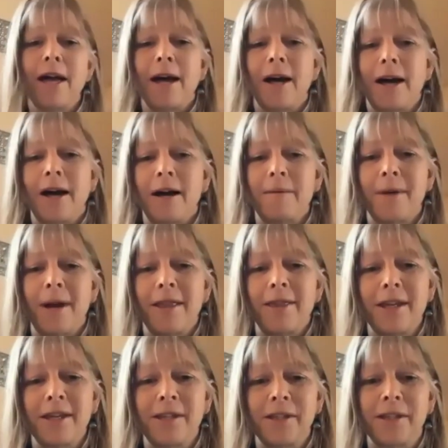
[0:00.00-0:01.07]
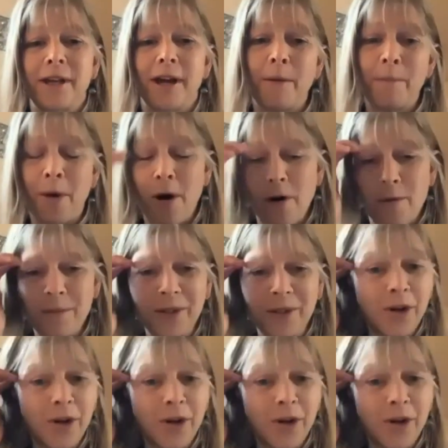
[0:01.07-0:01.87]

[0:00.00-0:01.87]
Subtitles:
And this poem is